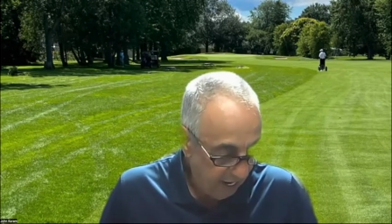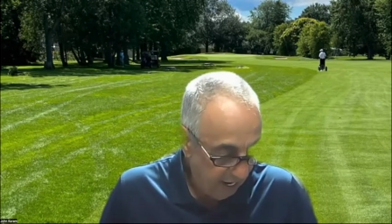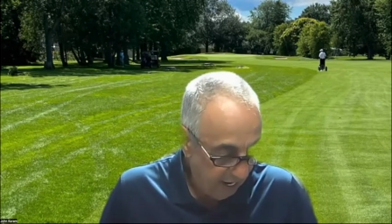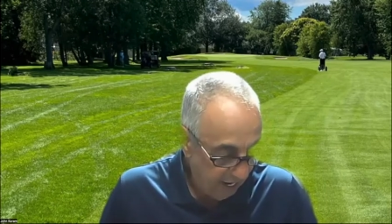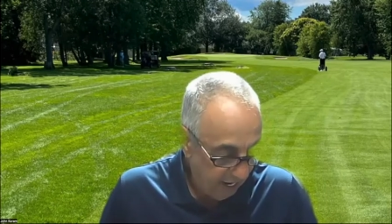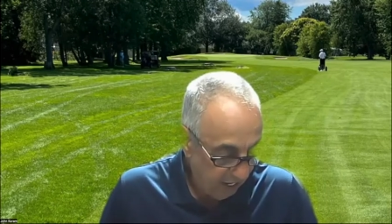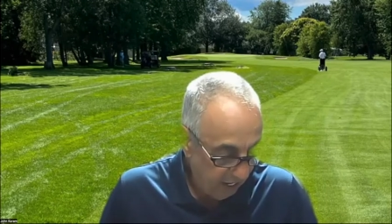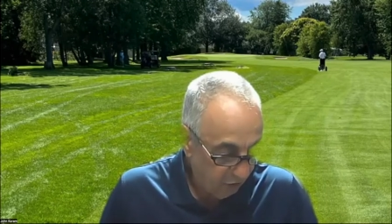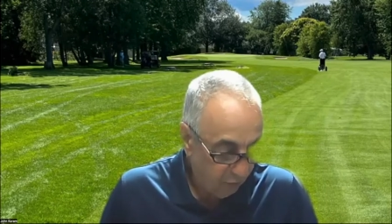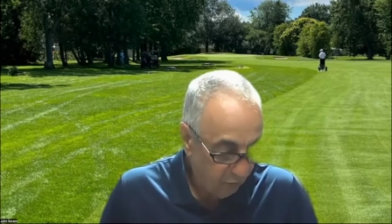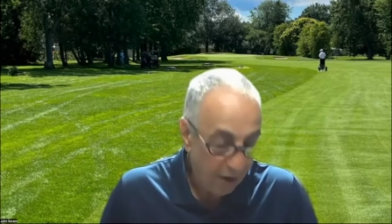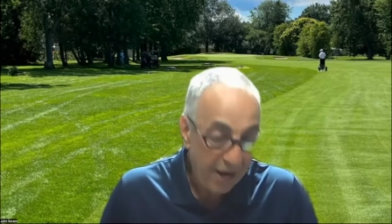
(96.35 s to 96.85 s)

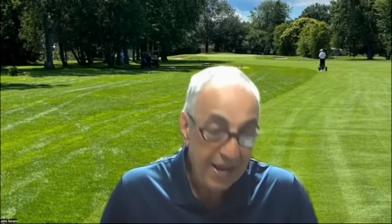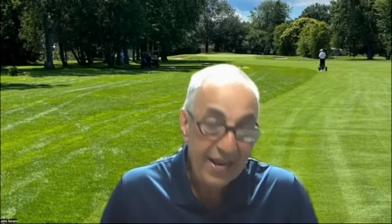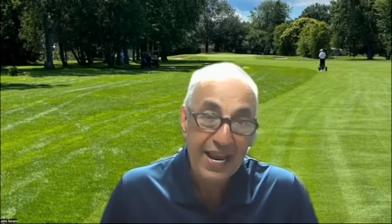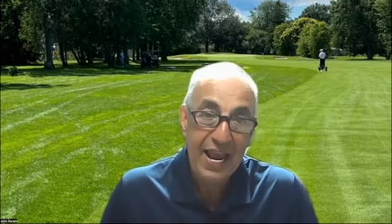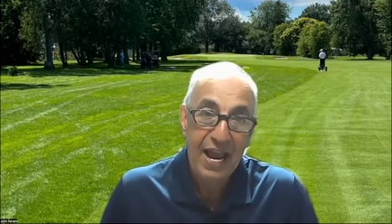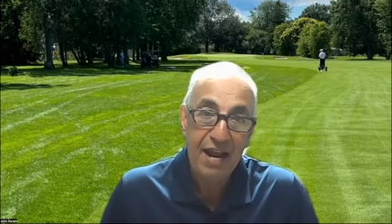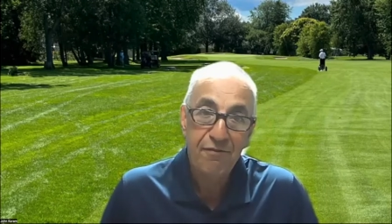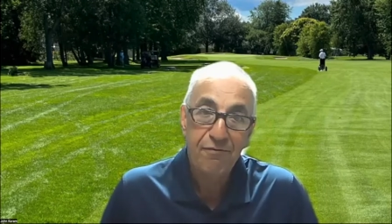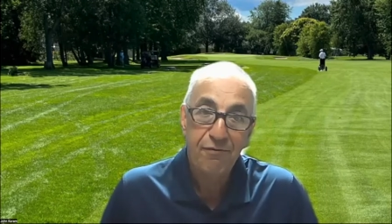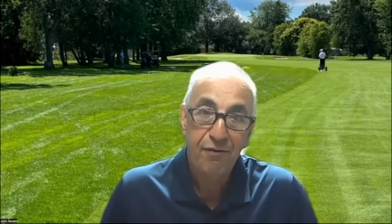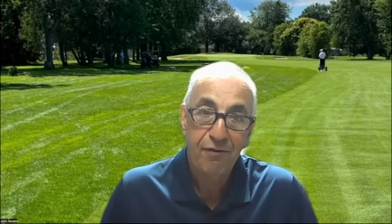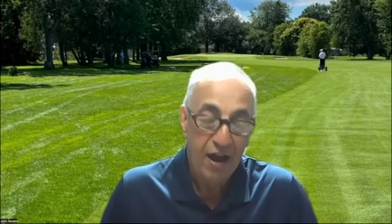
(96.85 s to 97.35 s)
Uh, Greg
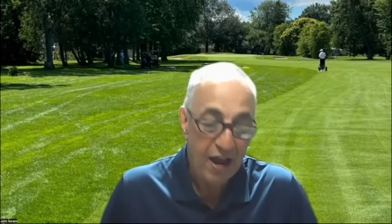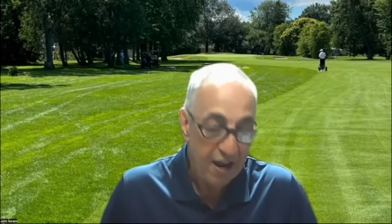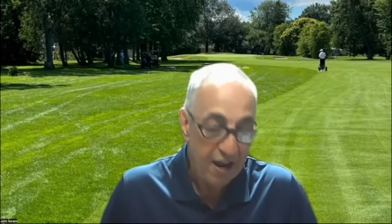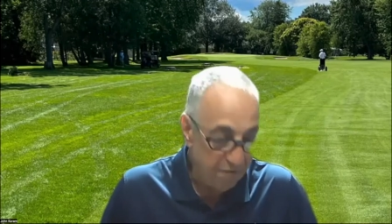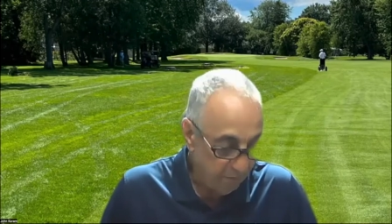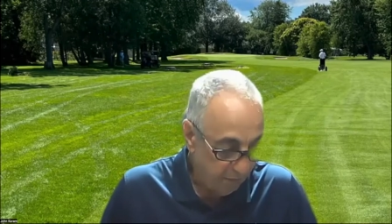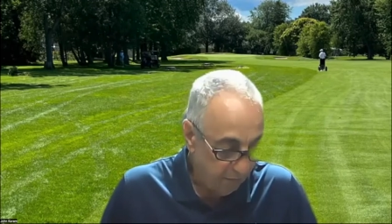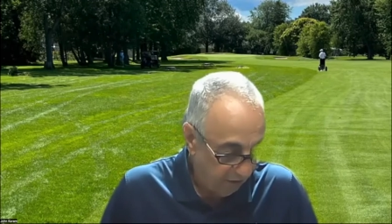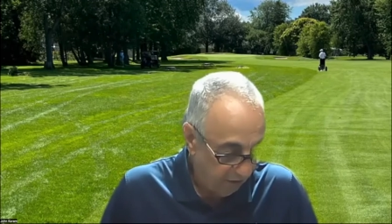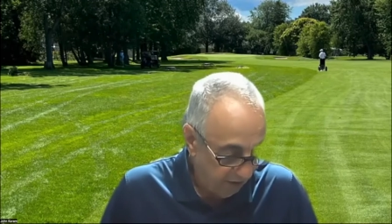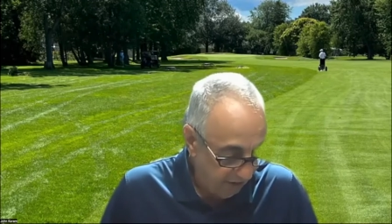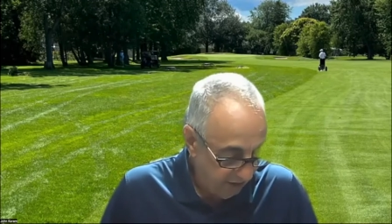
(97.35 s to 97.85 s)
had
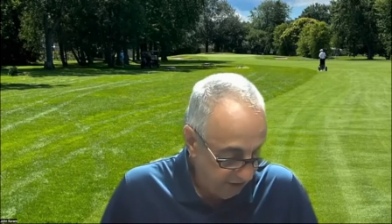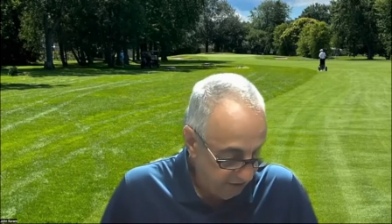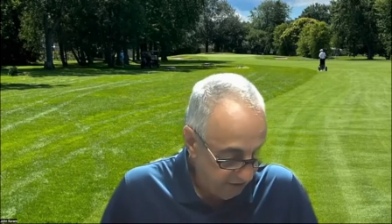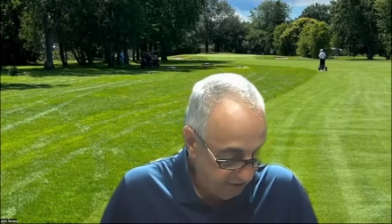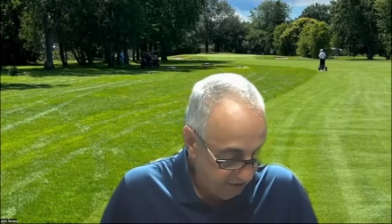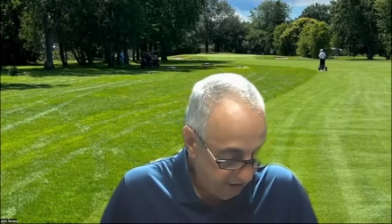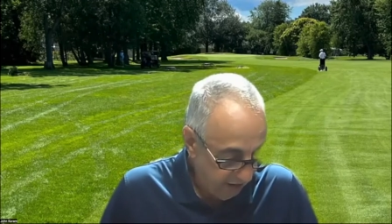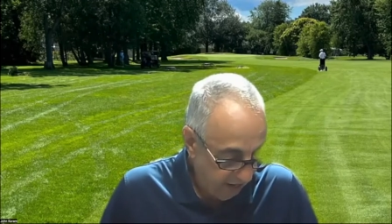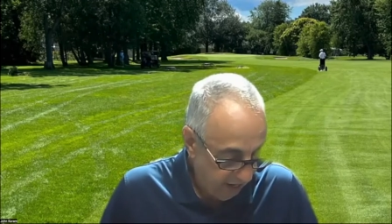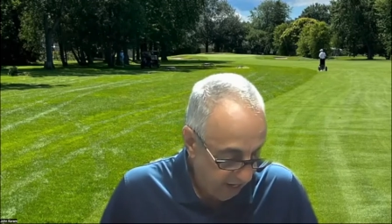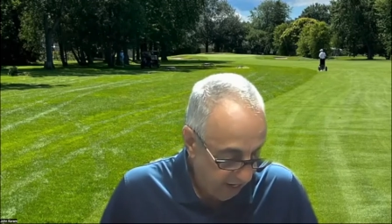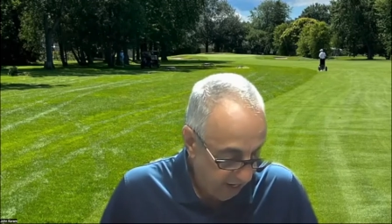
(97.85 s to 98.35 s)
five
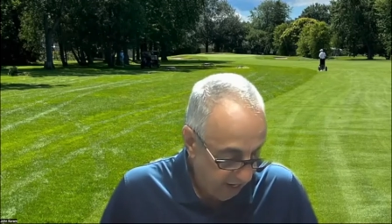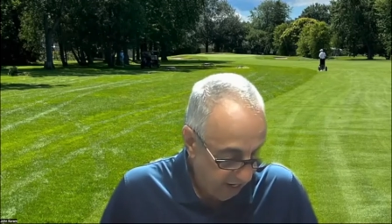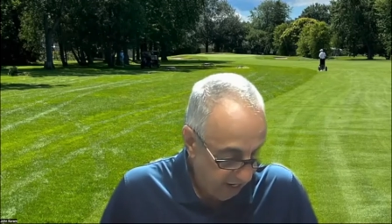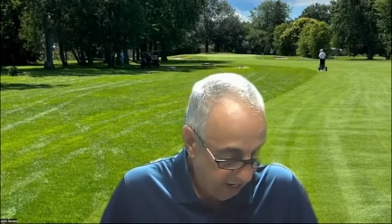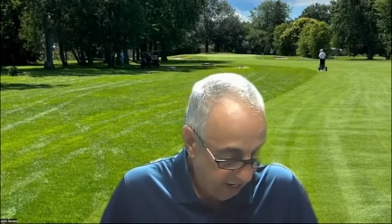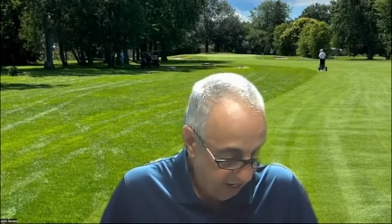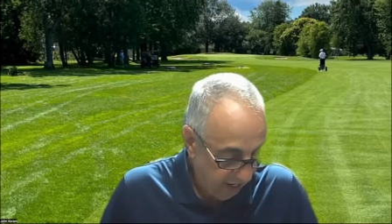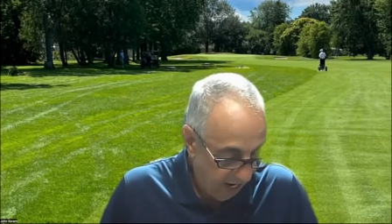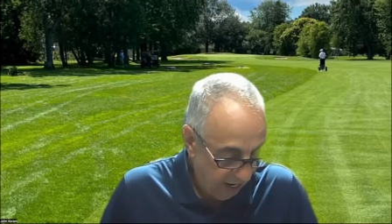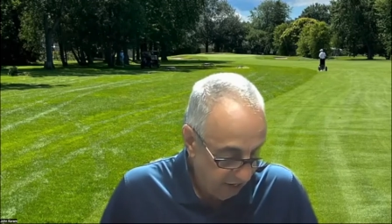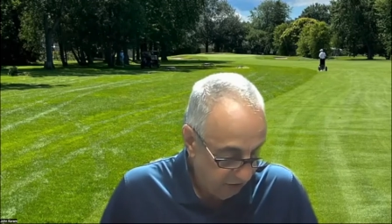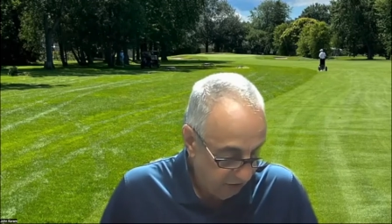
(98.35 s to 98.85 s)
birdies,
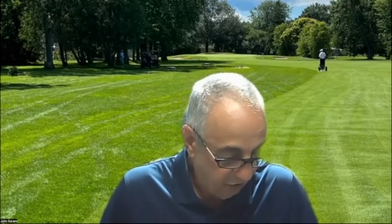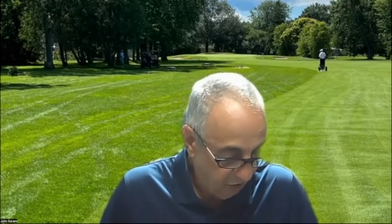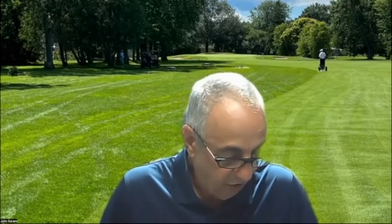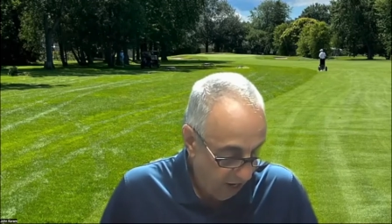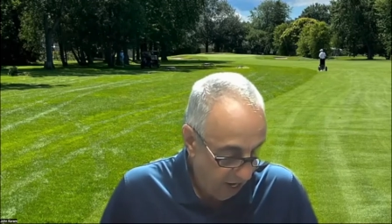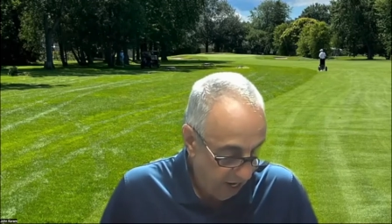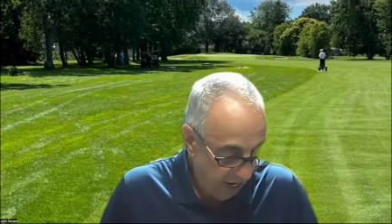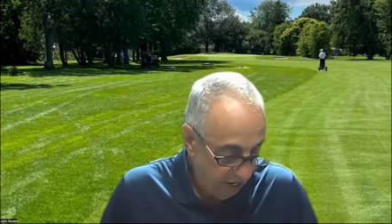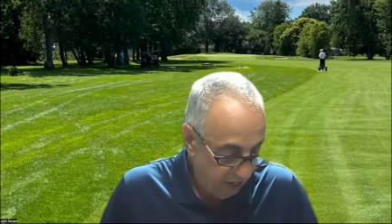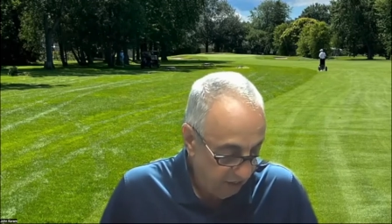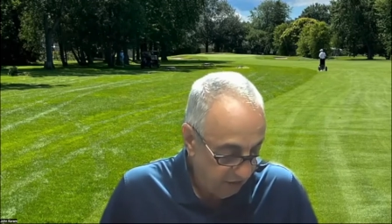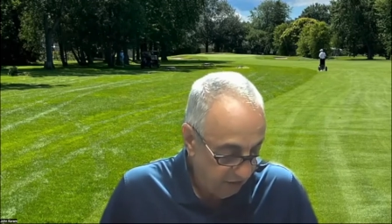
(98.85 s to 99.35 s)
and
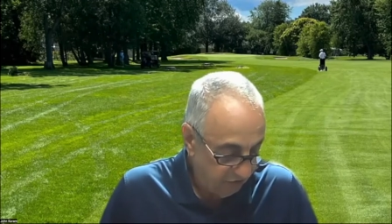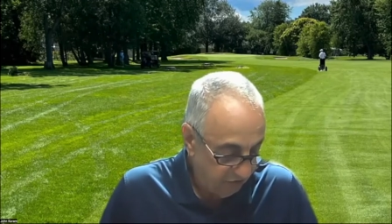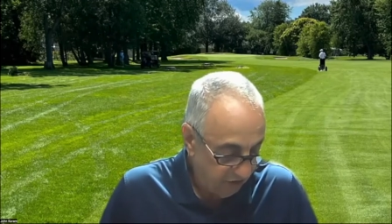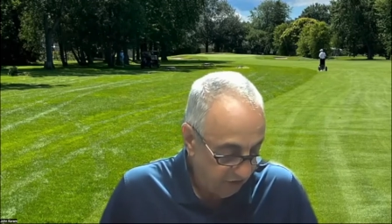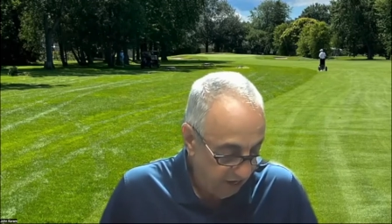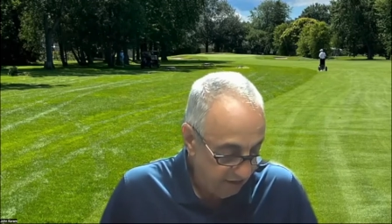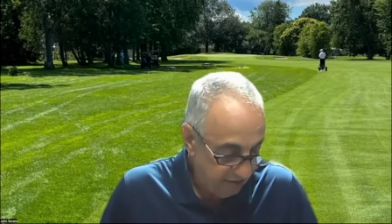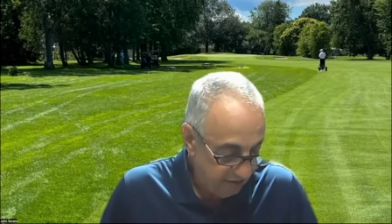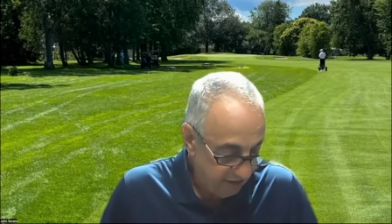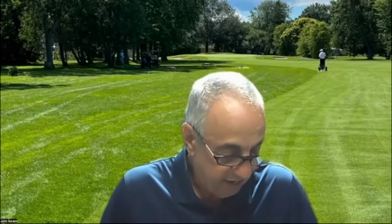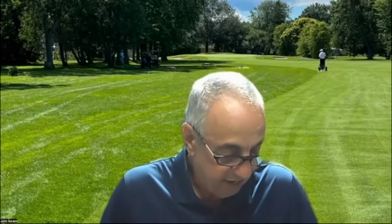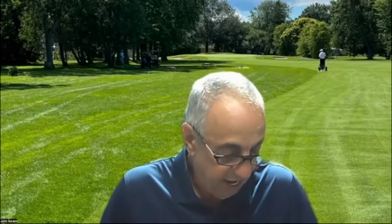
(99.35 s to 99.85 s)
and
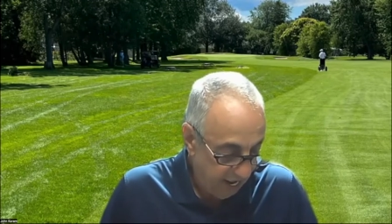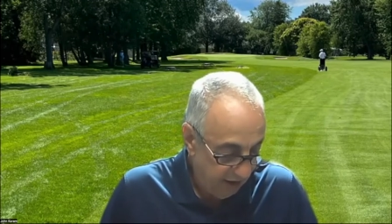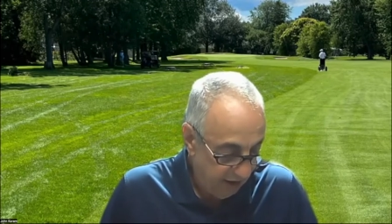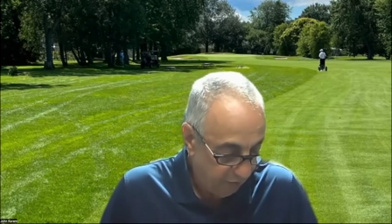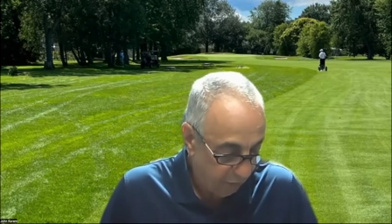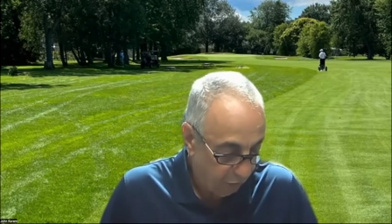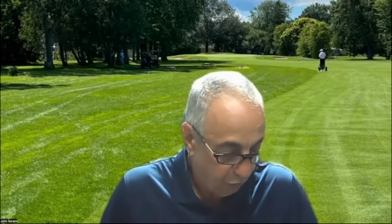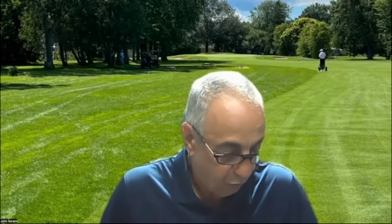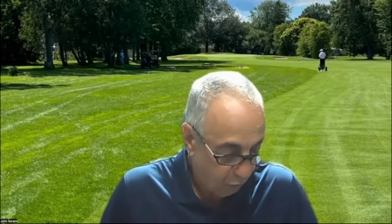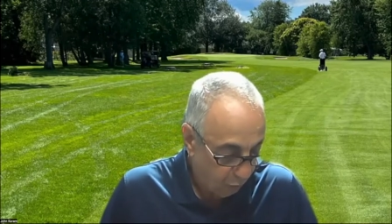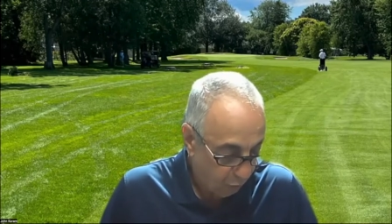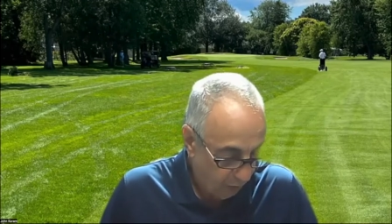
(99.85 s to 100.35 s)
Jason had
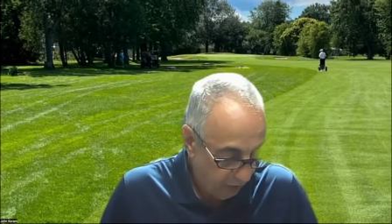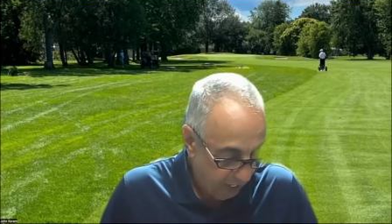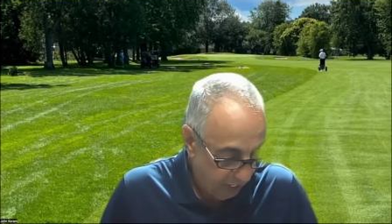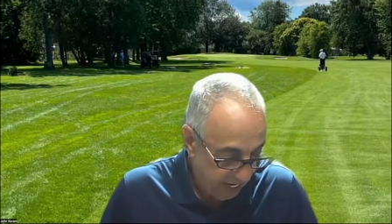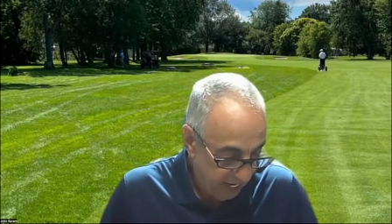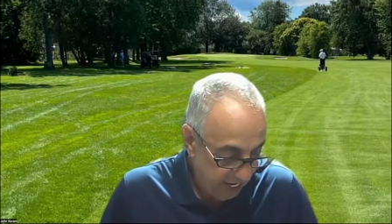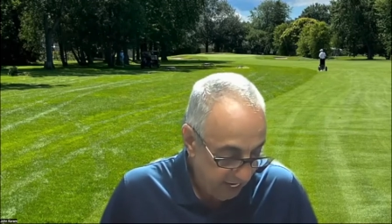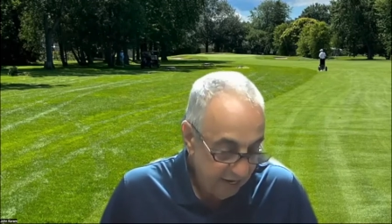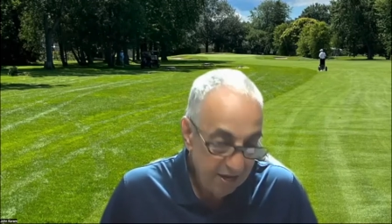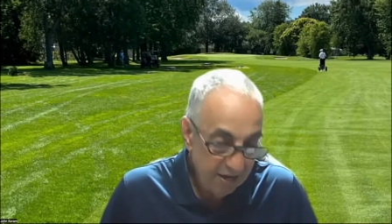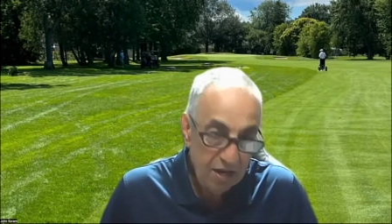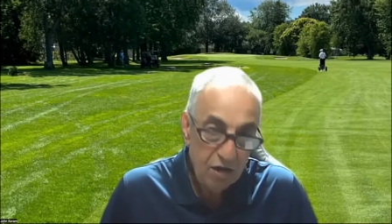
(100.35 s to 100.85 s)
three.